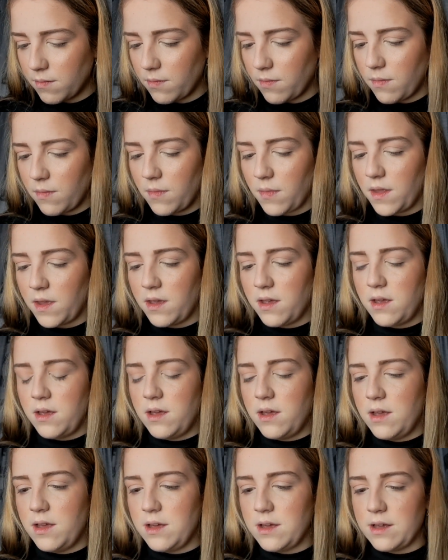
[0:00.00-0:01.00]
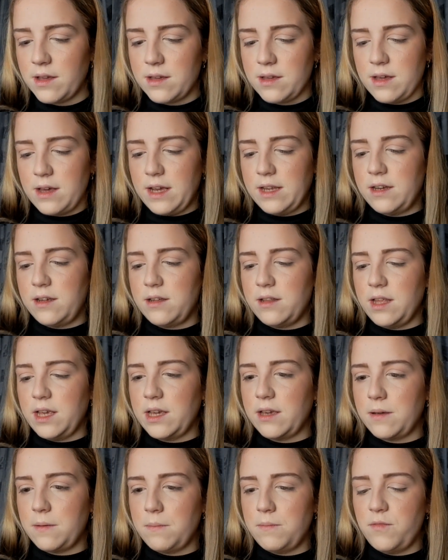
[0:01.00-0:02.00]
Kind of
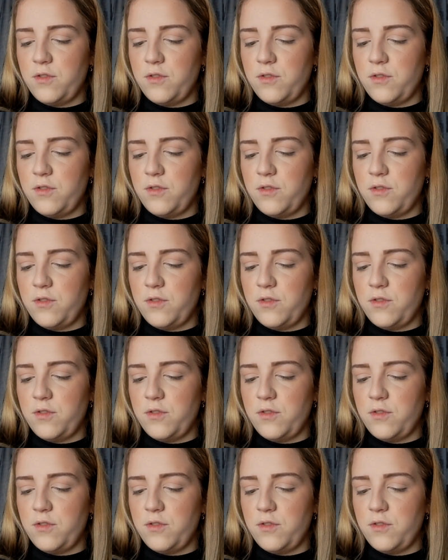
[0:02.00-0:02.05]
like,